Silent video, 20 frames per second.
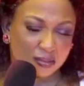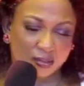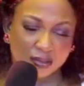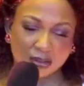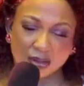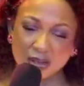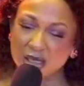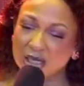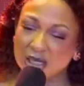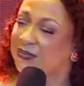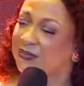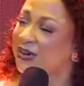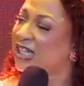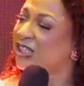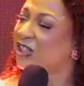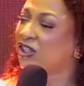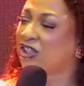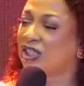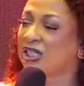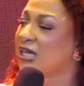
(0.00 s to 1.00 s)
If I
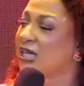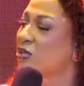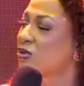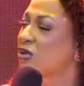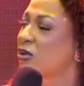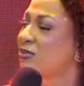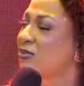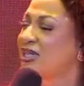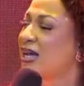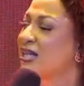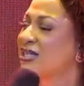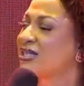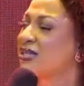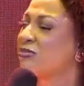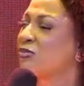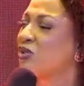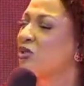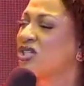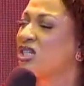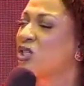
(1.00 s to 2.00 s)
share some
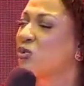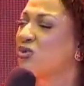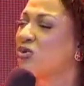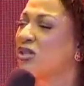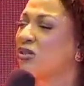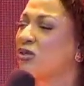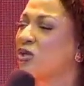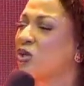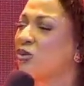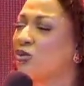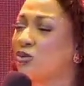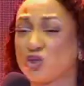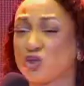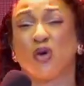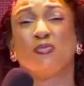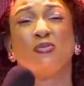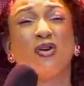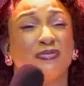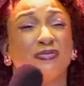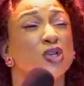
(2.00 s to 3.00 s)
testimonies with you, some
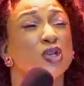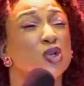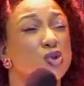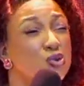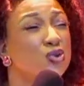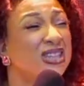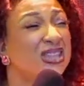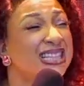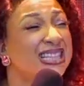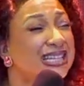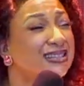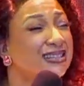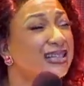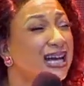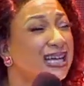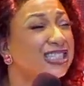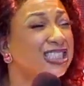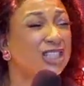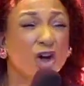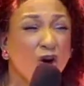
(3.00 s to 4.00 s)
of you think
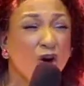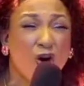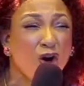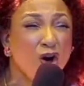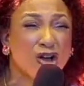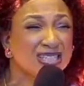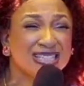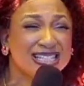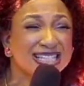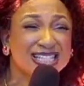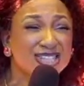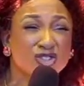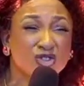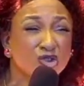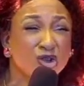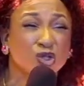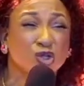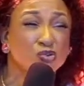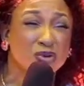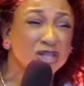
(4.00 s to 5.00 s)
that God is
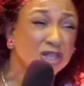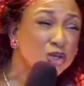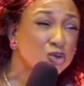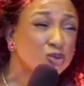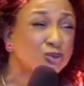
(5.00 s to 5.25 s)
not with you.